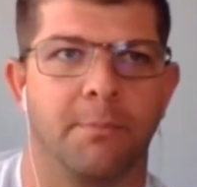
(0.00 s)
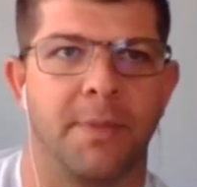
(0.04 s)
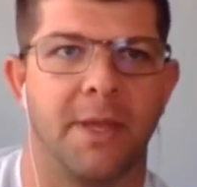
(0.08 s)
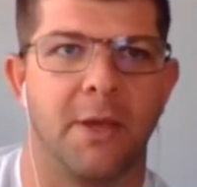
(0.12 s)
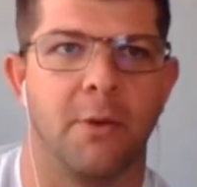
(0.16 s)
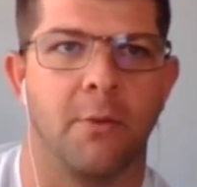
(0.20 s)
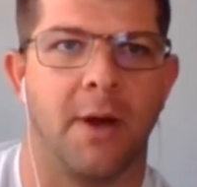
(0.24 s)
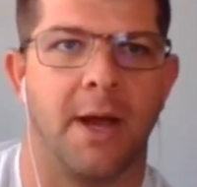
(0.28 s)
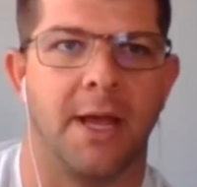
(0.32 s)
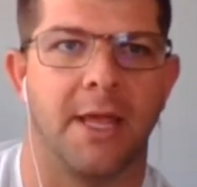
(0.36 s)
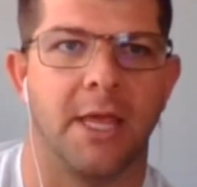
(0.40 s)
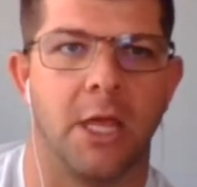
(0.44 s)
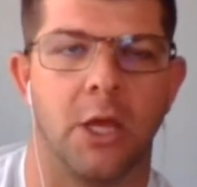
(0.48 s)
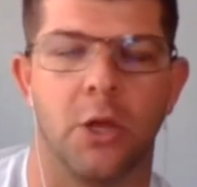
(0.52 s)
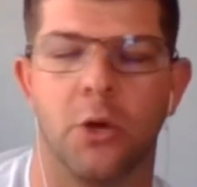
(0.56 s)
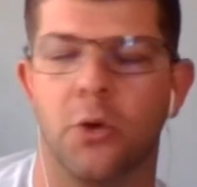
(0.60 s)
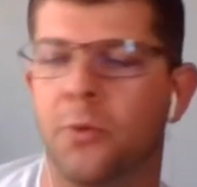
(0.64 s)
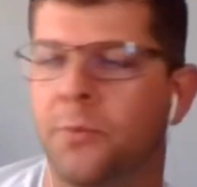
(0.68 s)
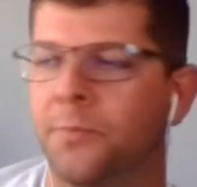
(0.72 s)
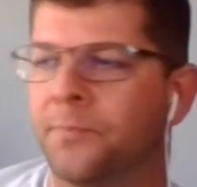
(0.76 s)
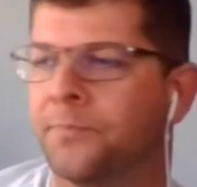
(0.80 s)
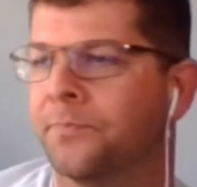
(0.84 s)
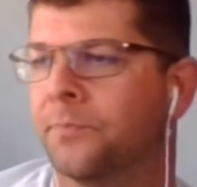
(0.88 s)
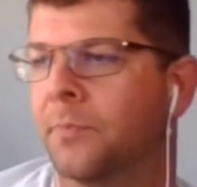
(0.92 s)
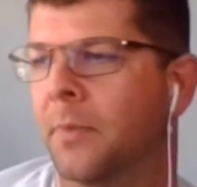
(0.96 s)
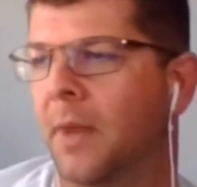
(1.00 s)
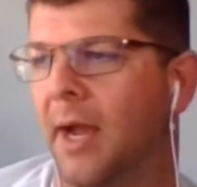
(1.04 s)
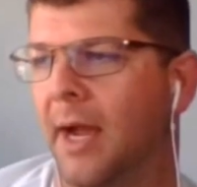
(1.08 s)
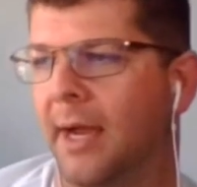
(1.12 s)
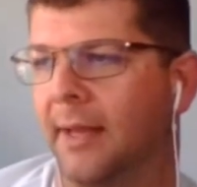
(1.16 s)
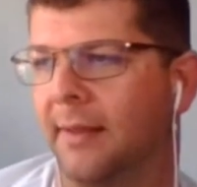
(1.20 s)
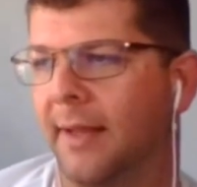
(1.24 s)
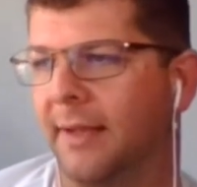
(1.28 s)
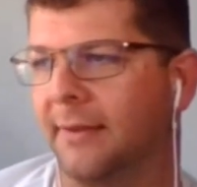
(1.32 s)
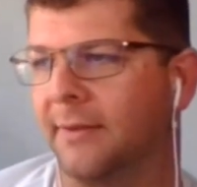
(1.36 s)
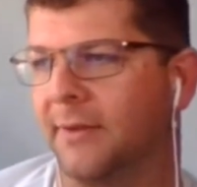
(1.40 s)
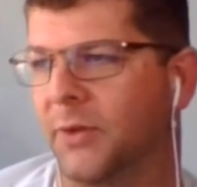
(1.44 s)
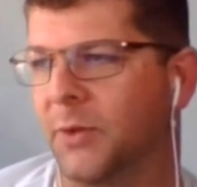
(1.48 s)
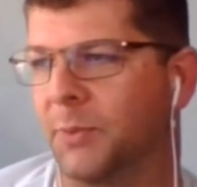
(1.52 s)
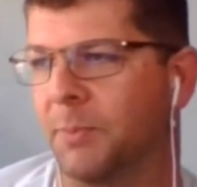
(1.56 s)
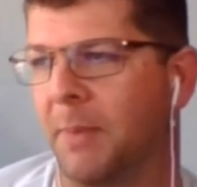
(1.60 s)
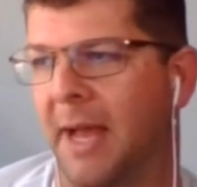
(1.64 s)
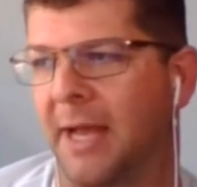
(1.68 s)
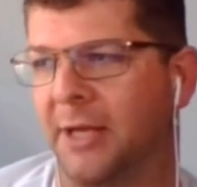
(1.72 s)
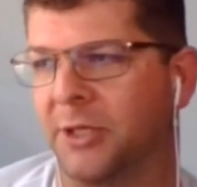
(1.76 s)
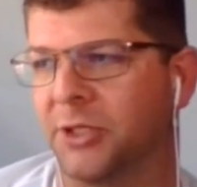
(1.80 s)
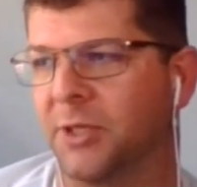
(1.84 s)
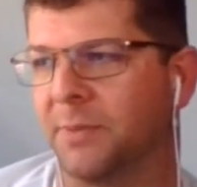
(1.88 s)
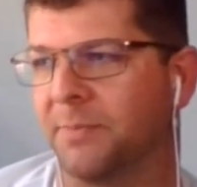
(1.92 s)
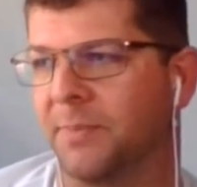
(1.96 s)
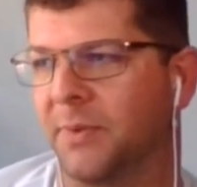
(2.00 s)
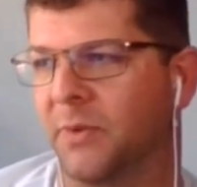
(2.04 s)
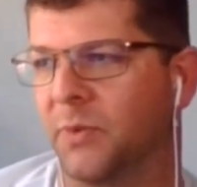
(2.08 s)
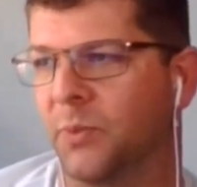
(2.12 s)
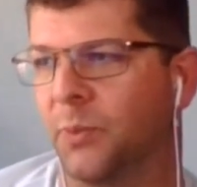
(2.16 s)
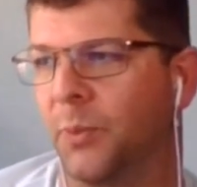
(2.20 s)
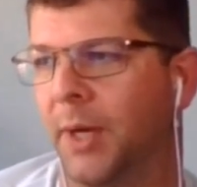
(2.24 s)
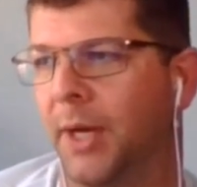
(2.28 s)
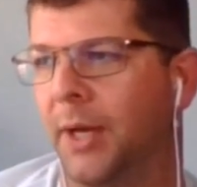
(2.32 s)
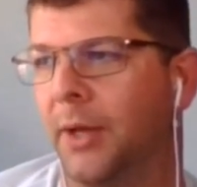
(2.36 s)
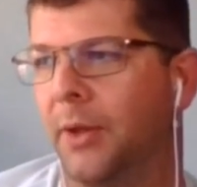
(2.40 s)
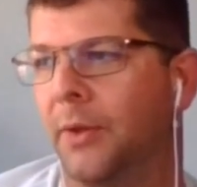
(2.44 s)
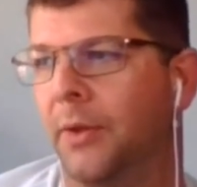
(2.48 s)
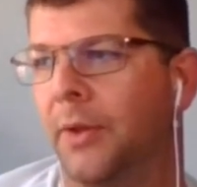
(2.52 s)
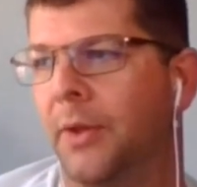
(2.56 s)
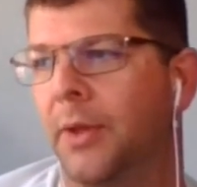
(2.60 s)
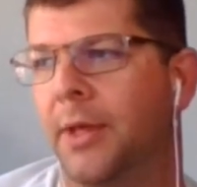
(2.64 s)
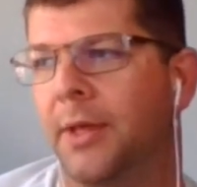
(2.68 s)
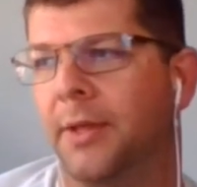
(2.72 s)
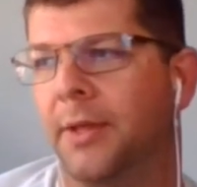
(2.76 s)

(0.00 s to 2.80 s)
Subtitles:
BYU. I like this matchup as well.